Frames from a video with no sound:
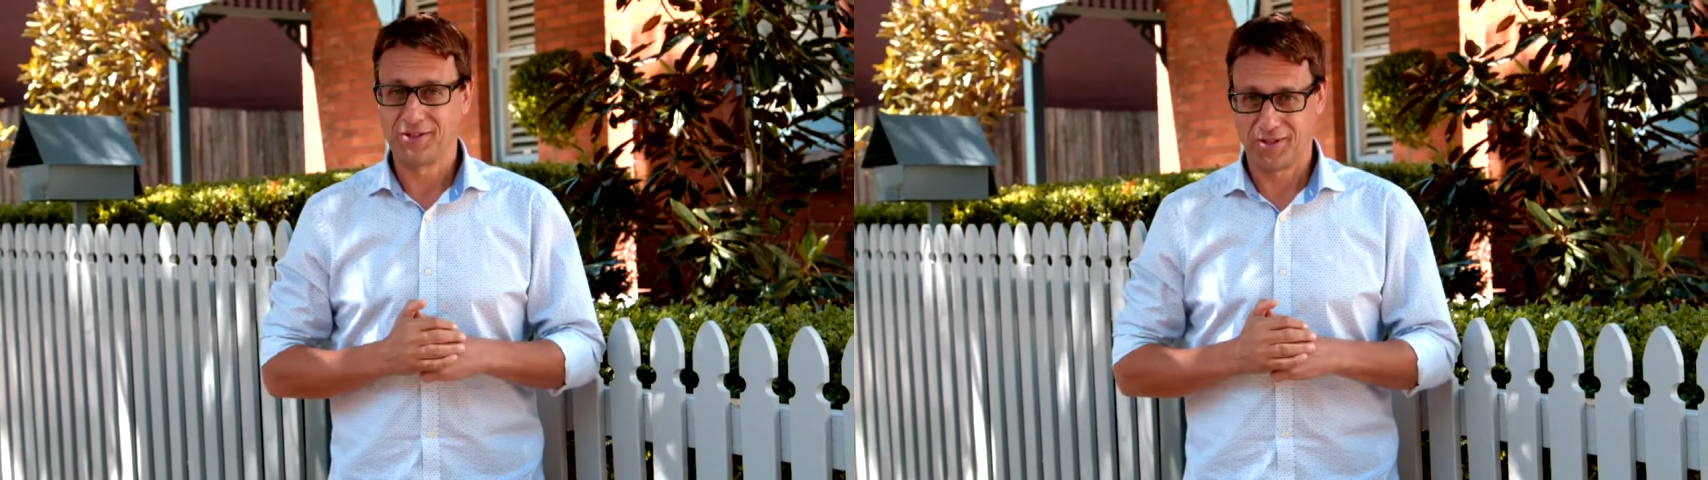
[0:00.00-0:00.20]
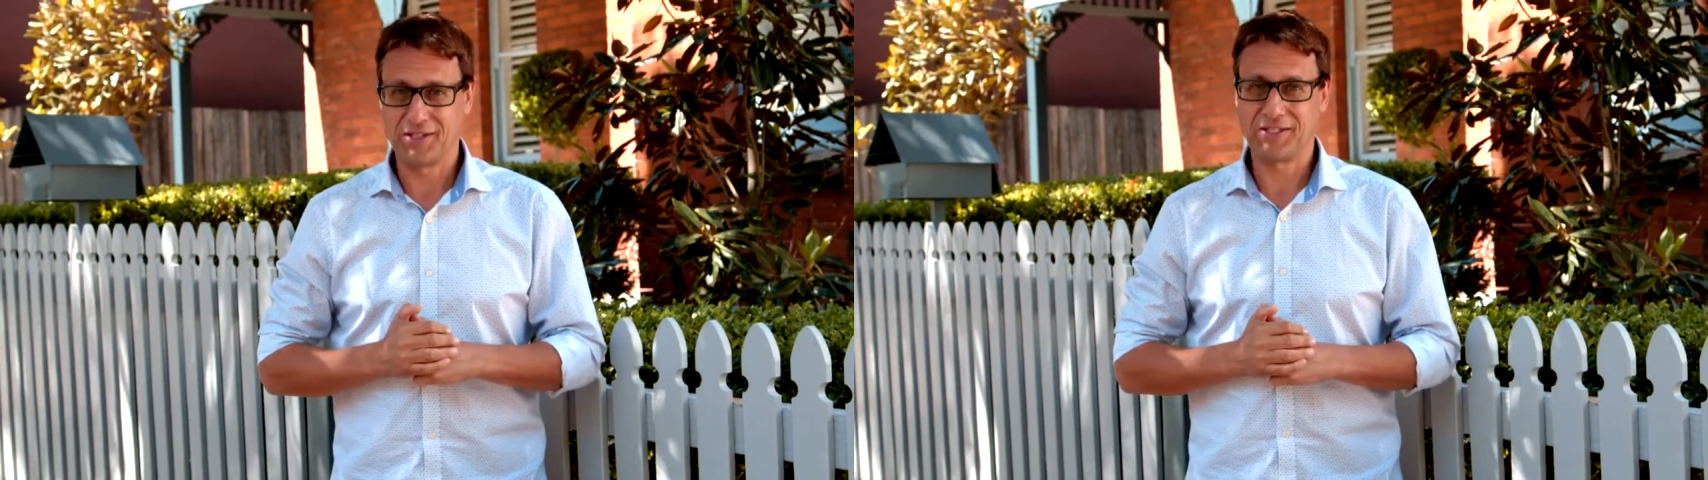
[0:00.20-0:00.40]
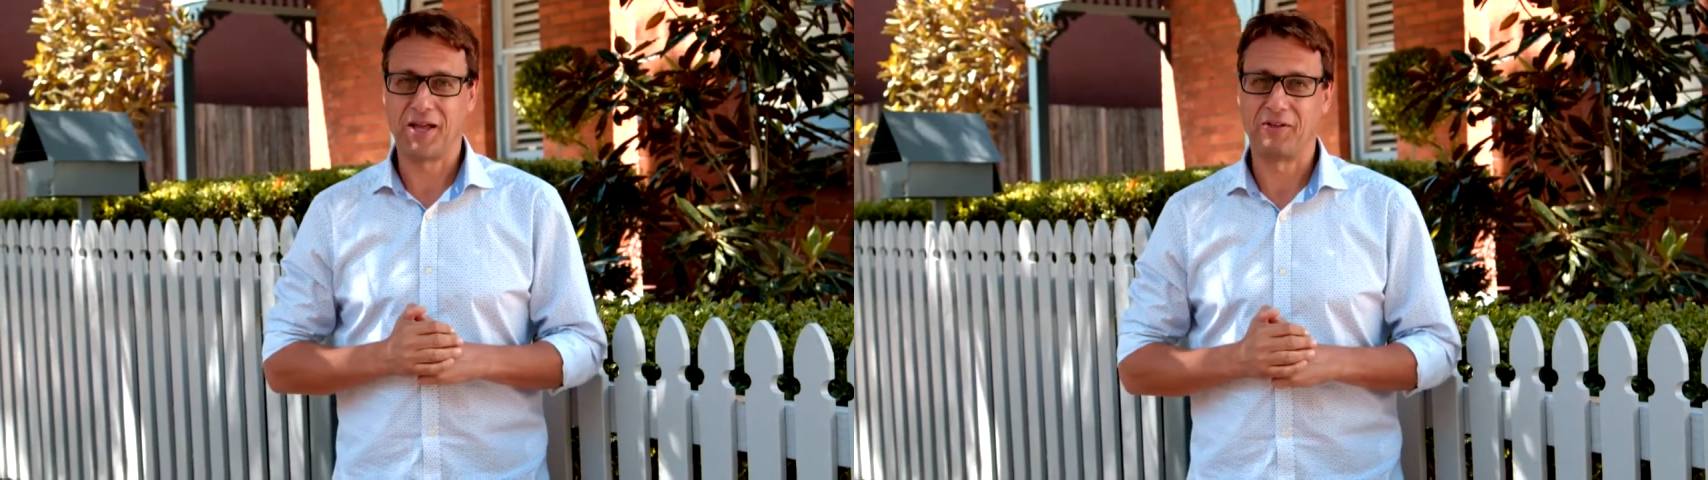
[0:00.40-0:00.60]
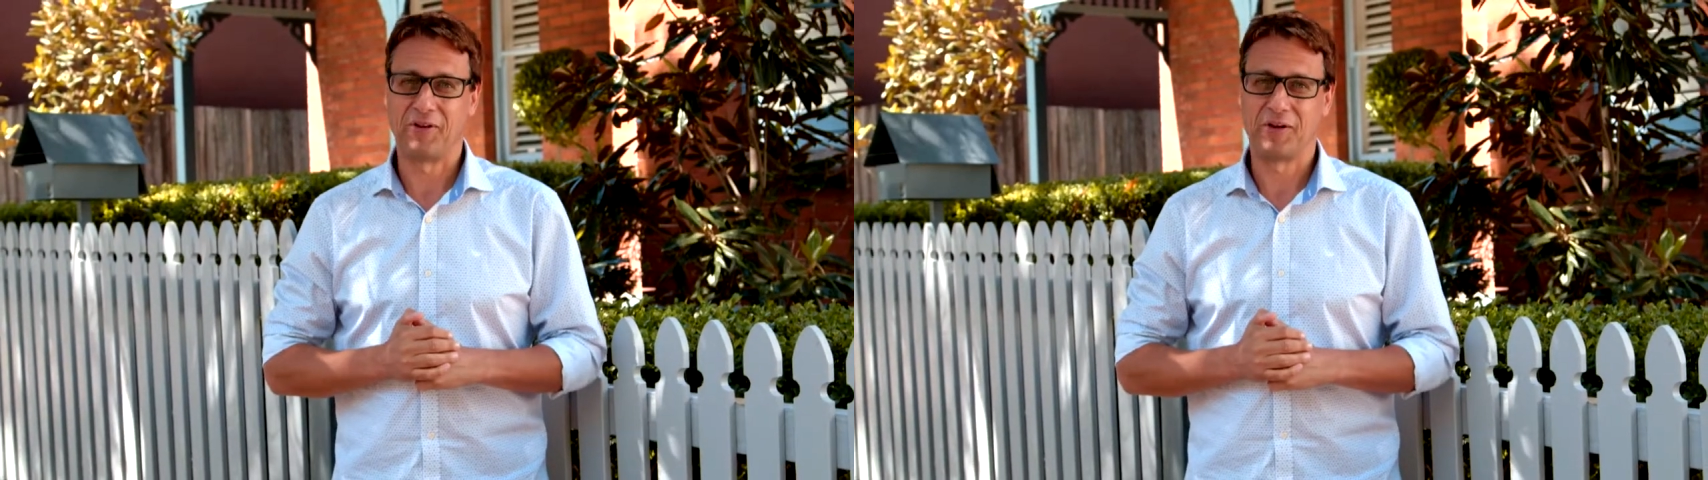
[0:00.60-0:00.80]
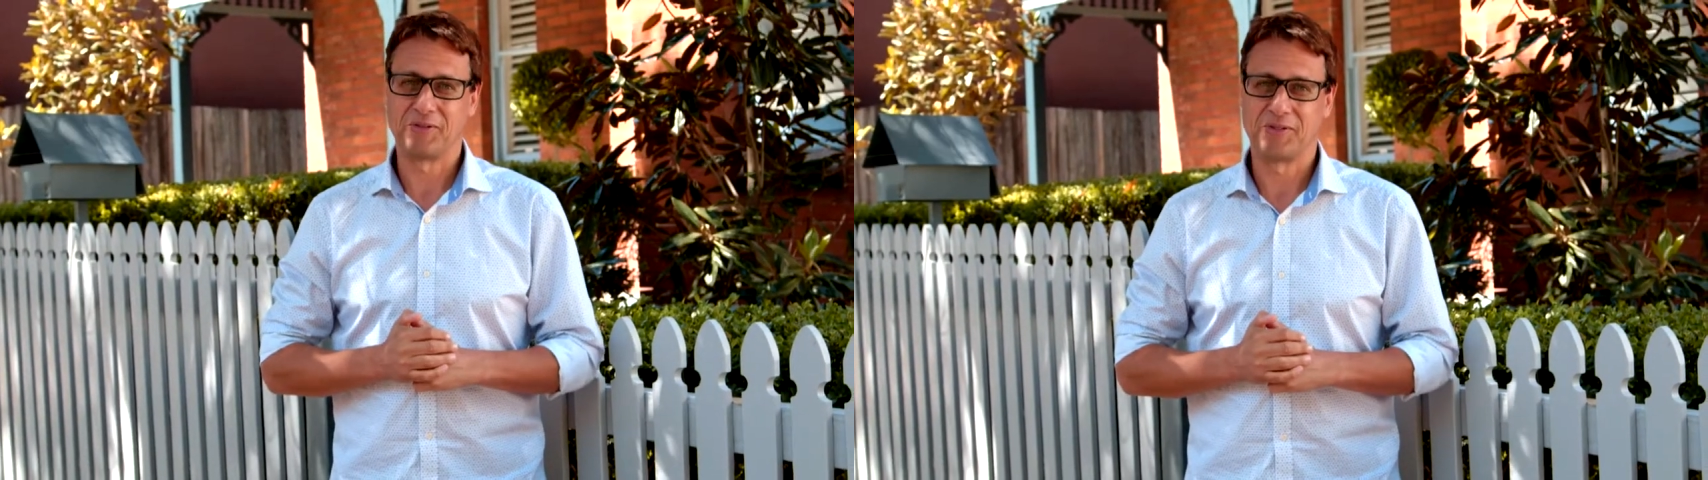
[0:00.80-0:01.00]
to the
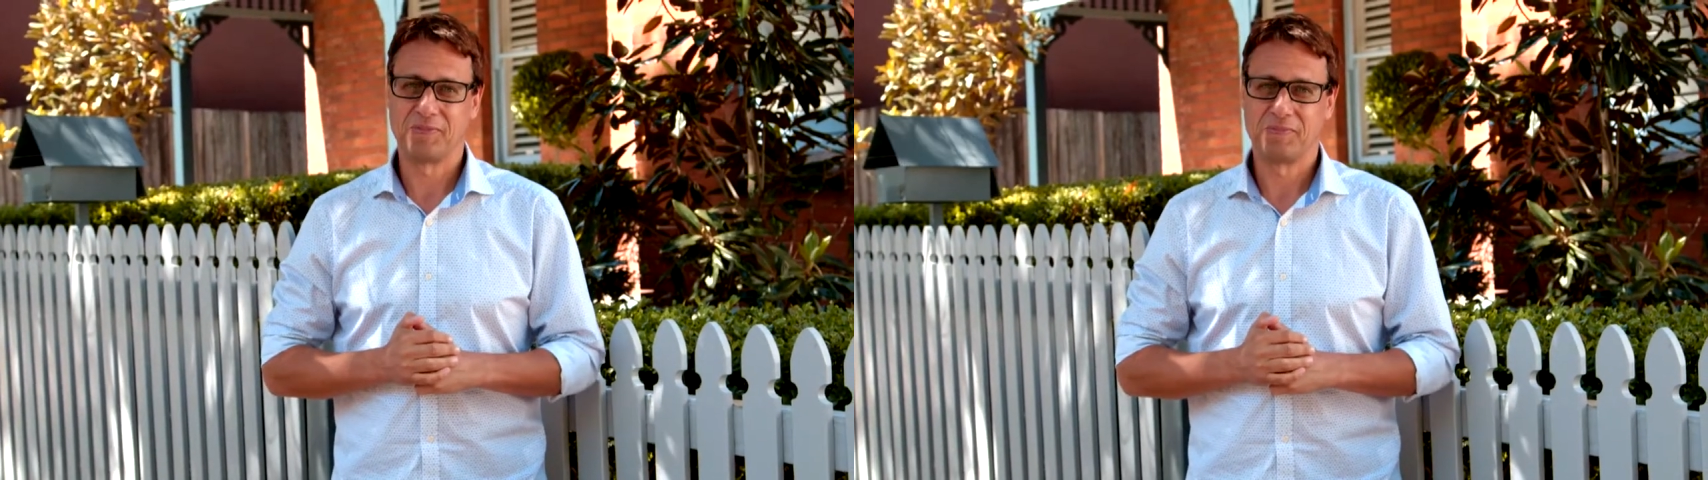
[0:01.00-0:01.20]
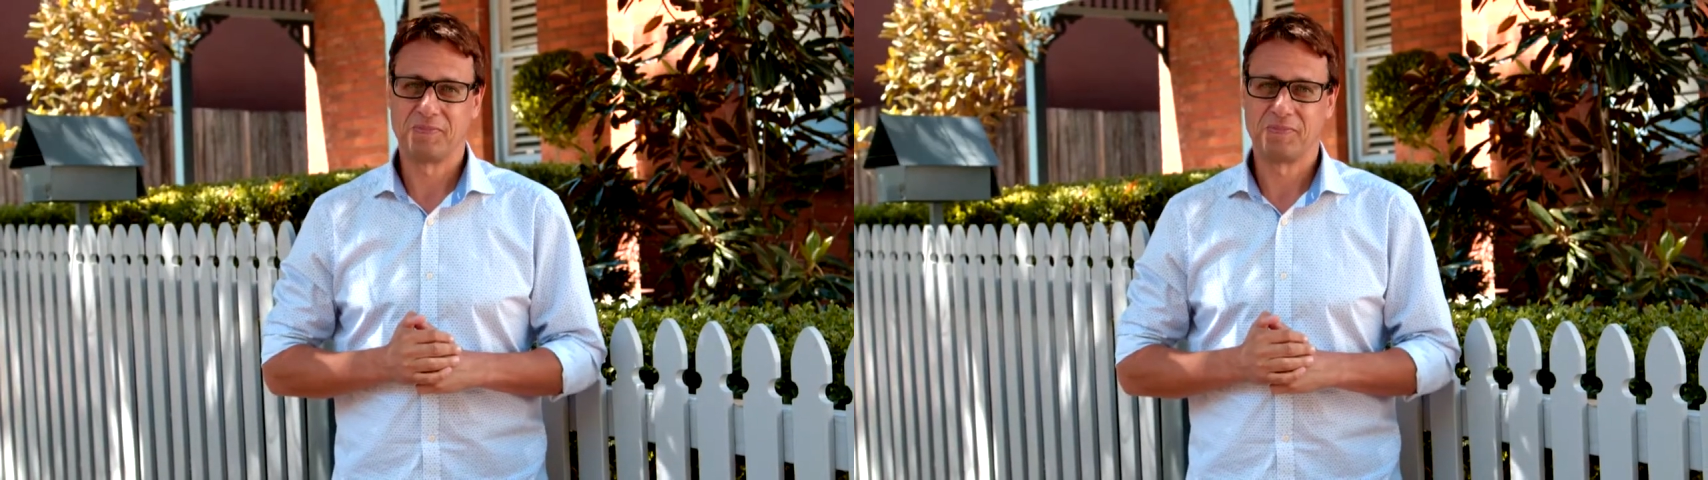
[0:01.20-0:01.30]
Salvos.